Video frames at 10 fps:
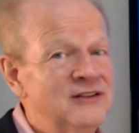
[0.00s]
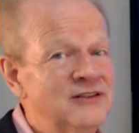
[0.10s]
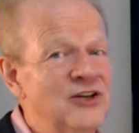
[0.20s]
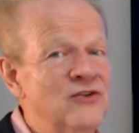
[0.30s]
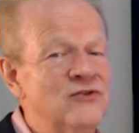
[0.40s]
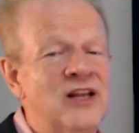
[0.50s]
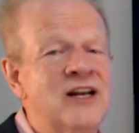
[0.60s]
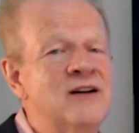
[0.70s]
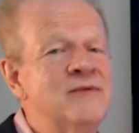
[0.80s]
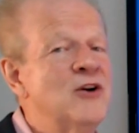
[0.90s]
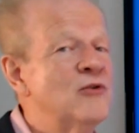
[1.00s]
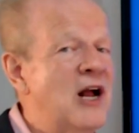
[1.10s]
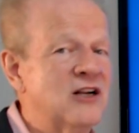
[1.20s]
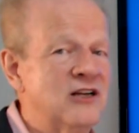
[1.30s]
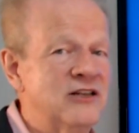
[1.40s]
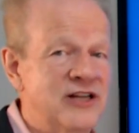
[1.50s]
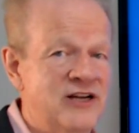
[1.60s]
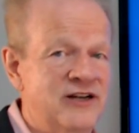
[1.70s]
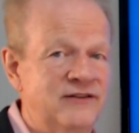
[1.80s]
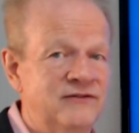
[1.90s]
Don't let them go back
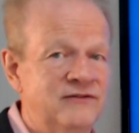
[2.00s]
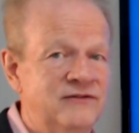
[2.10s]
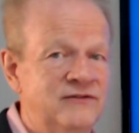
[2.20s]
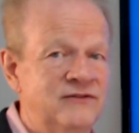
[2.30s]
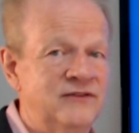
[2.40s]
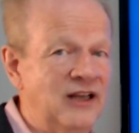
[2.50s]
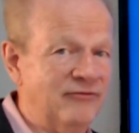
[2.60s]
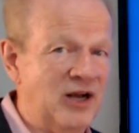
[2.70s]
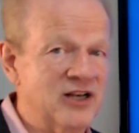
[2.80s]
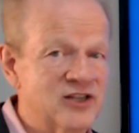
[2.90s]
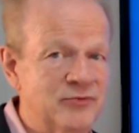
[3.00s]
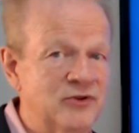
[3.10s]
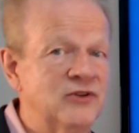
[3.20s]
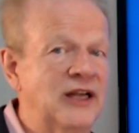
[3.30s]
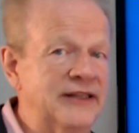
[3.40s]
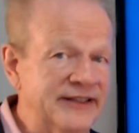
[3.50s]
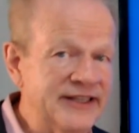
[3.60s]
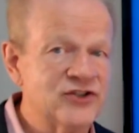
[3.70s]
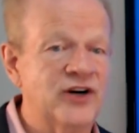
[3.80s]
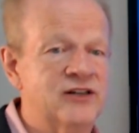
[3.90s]
online if possible. At
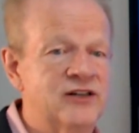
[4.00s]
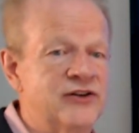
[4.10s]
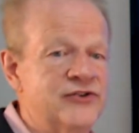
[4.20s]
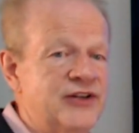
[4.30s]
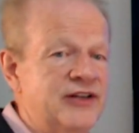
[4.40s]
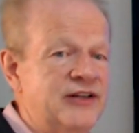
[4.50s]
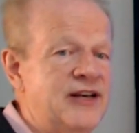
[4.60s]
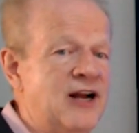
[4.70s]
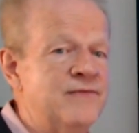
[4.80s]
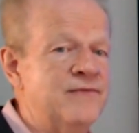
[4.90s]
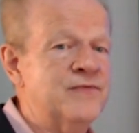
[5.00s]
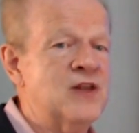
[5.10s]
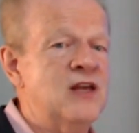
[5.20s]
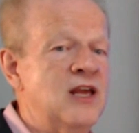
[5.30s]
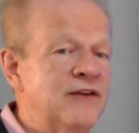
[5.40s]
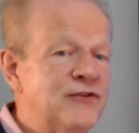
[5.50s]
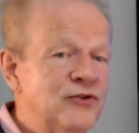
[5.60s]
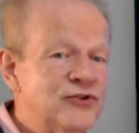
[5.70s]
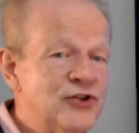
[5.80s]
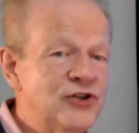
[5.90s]
least try to close it. Now, if
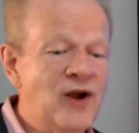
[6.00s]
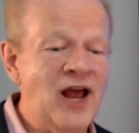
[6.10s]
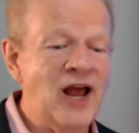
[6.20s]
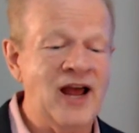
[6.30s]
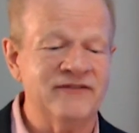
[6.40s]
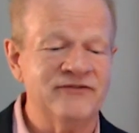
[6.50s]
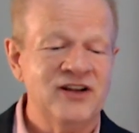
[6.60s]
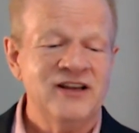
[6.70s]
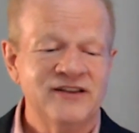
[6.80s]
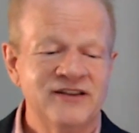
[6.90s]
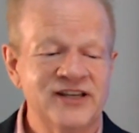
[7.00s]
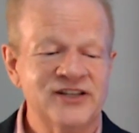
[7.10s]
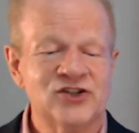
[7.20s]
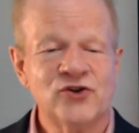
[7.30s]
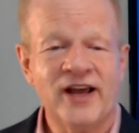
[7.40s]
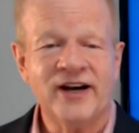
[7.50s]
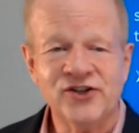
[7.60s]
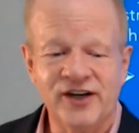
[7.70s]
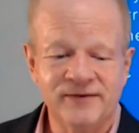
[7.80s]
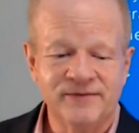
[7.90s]
you do have this
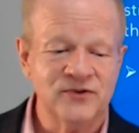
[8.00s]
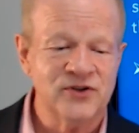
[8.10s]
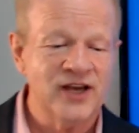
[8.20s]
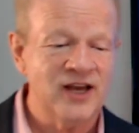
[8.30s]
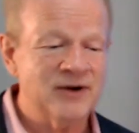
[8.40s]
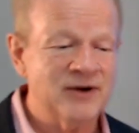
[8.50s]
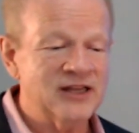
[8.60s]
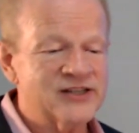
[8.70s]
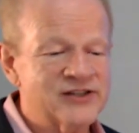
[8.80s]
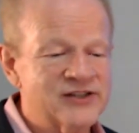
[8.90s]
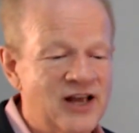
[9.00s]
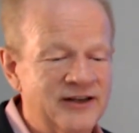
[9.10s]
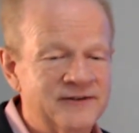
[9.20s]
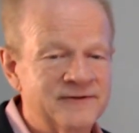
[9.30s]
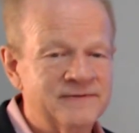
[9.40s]
strategy, okay, my last slide,